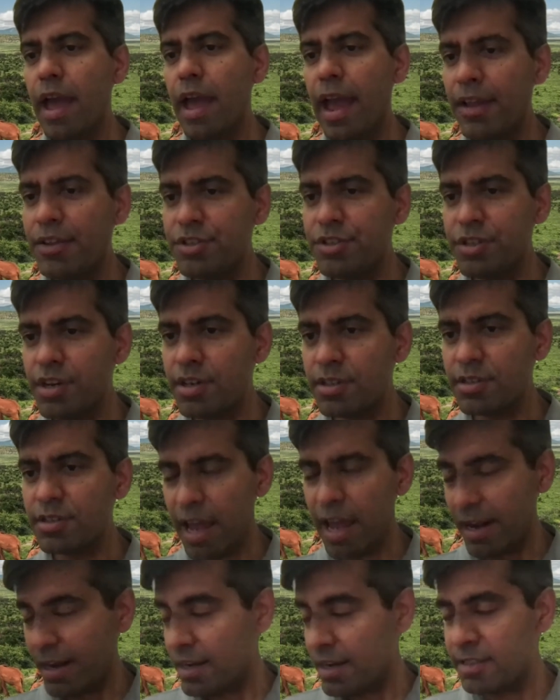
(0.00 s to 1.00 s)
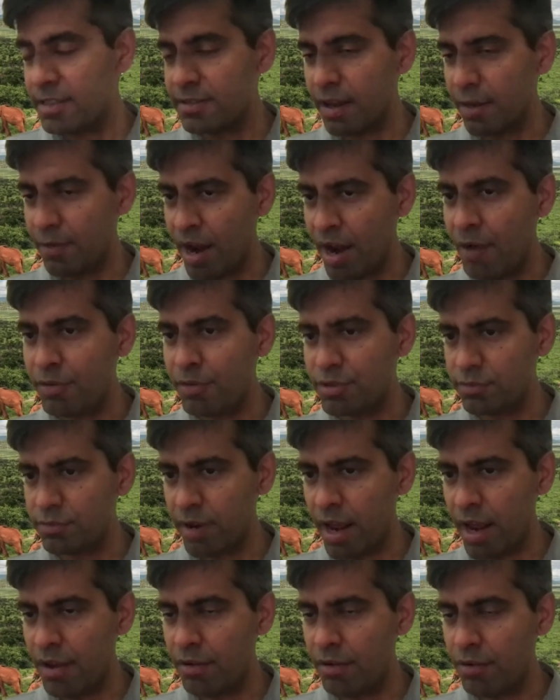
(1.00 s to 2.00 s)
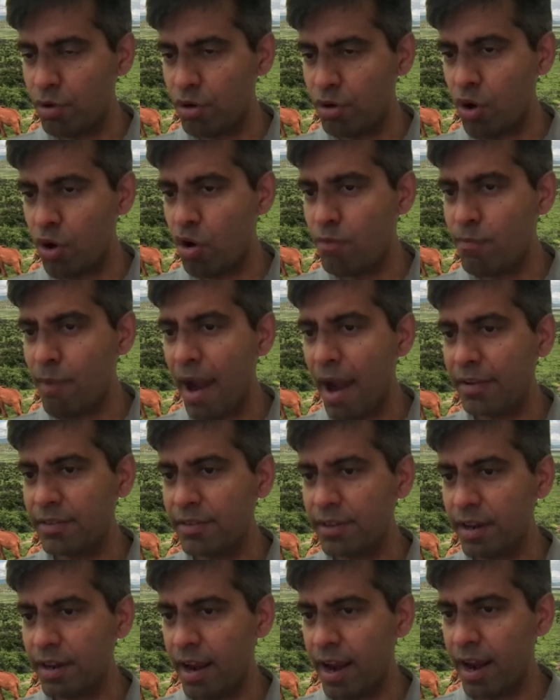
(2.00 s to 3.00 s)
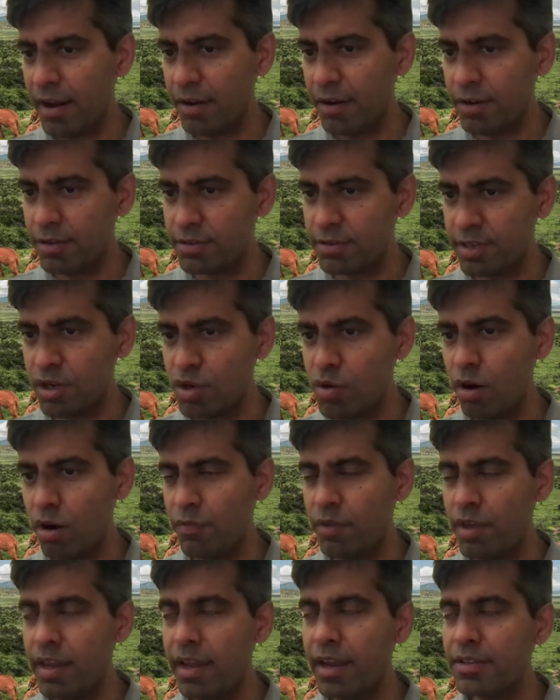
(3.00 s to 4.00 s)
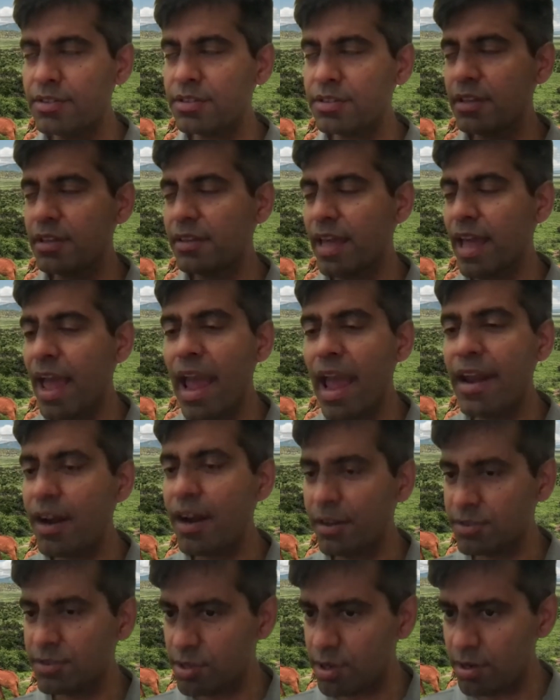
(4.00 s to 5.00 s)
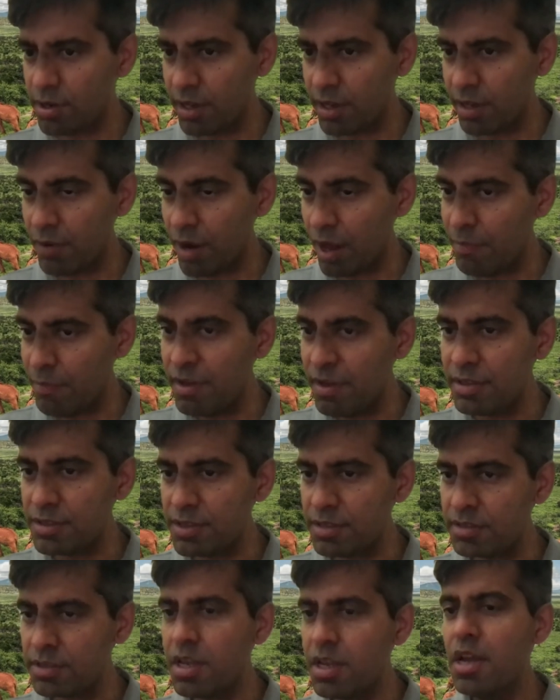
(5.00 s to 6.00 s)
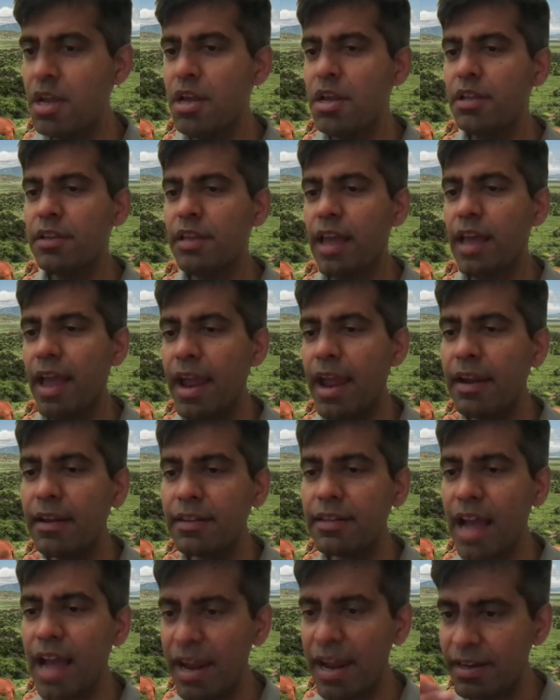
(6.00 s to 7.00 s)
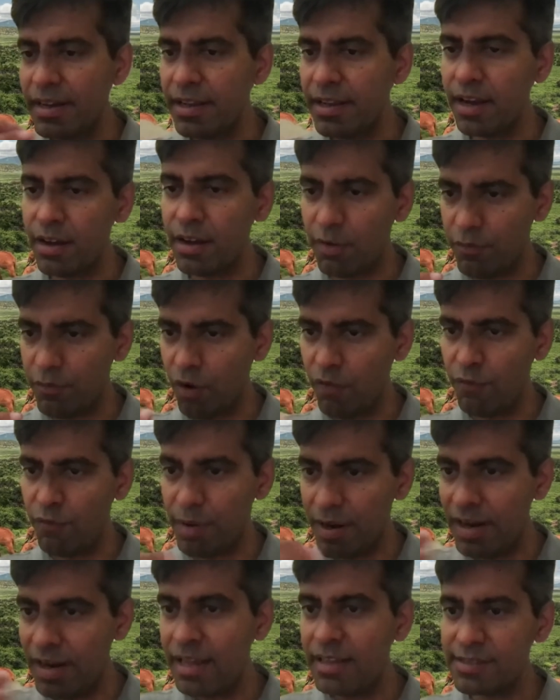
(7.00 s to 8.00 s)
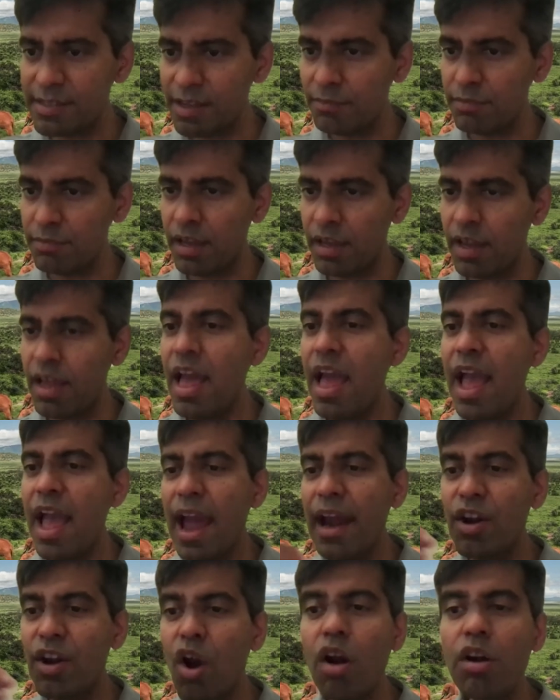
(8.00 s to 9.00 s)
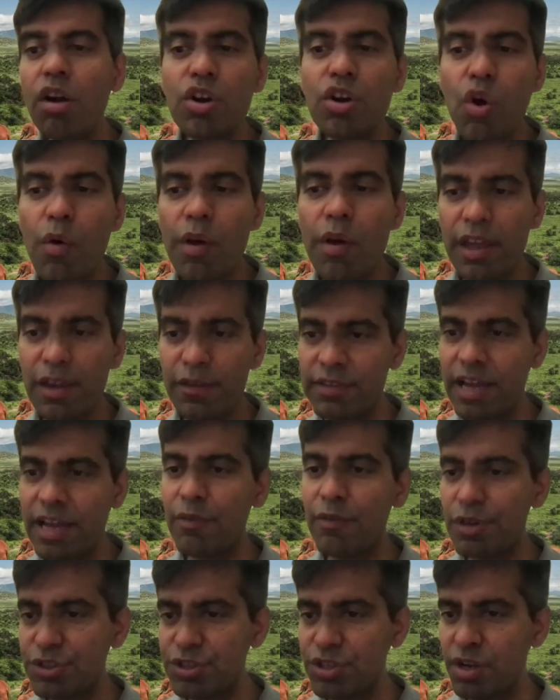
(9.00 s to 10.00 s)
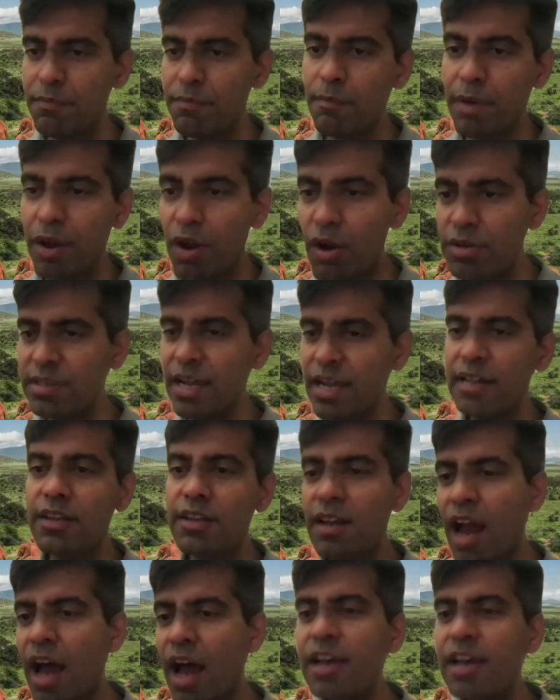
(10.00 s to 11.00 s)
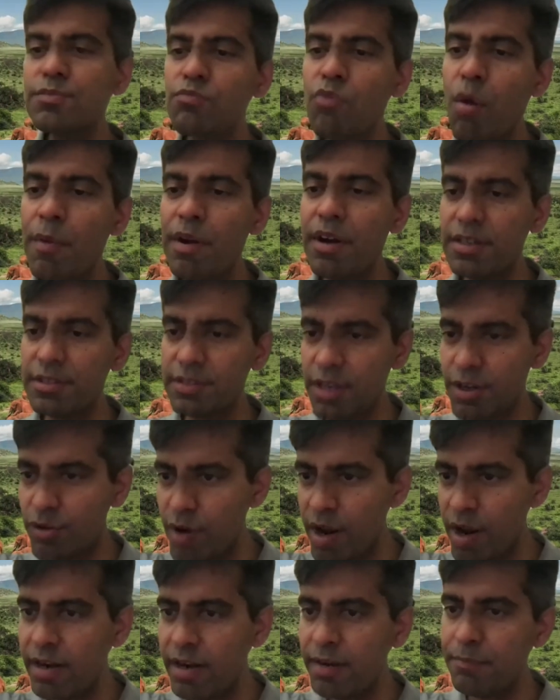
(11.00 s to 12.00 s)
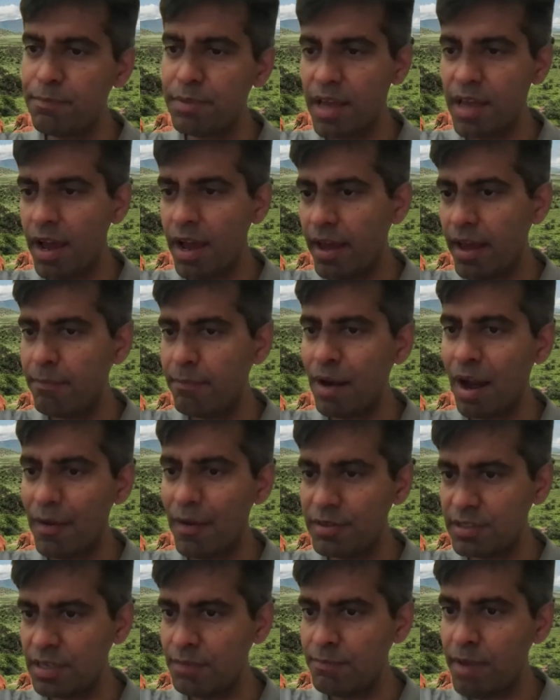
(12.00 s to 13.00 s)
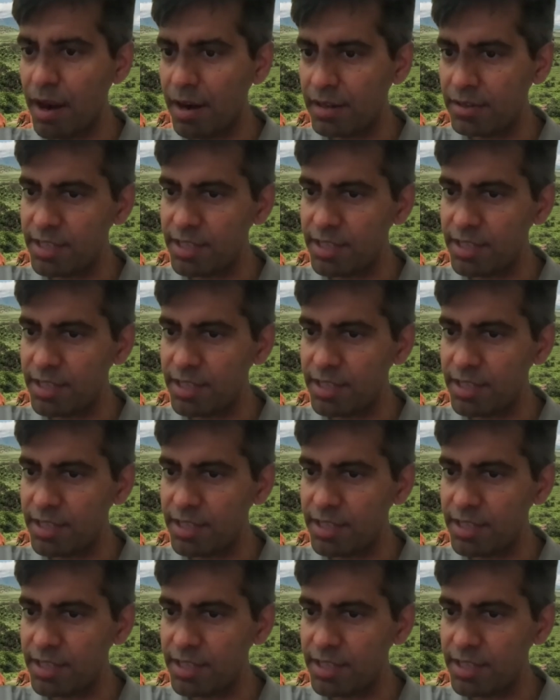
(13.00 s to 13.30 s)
engineers, like at least like when I was when I wrote code back in the day, and I just do on weekends, they hate uncertainty. What I mean is they hate the idea of, of building something and not knowing if that will ship, because at the last moment is the dreaded P I A, Privacy Impact